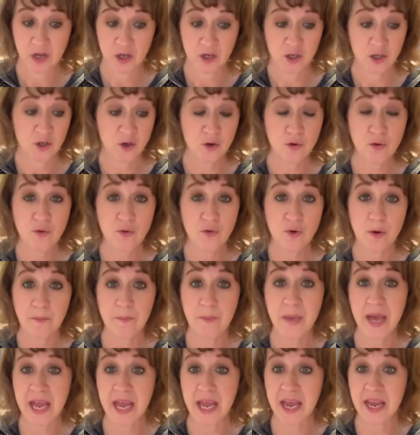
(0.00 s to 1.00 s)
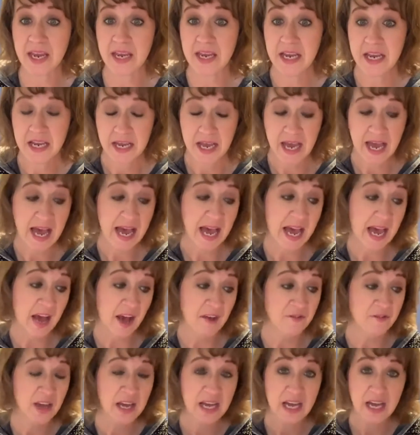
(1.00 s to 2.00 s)
You may
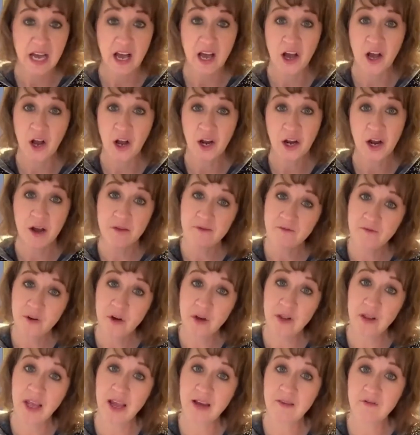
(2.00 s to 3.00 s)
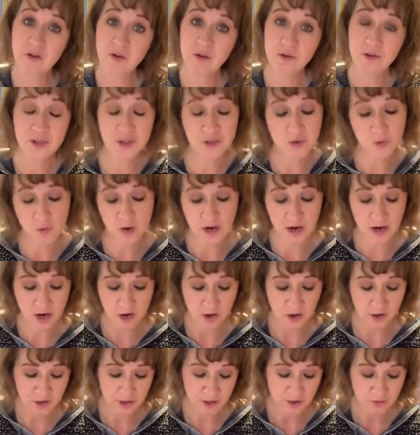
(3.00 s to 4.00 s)
have a comfort level to
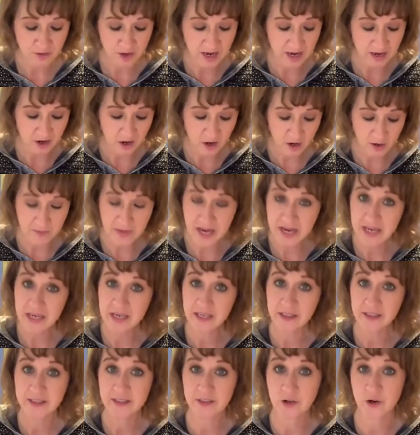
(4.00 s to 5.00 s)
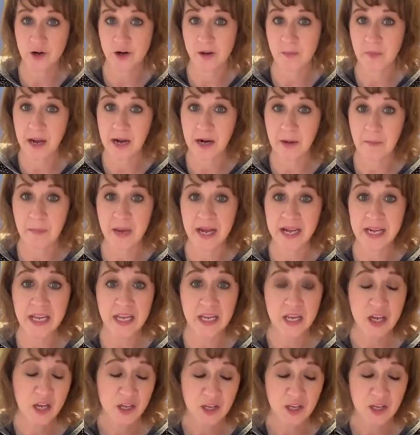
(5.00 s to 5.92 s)
where you are making a certain amount of money,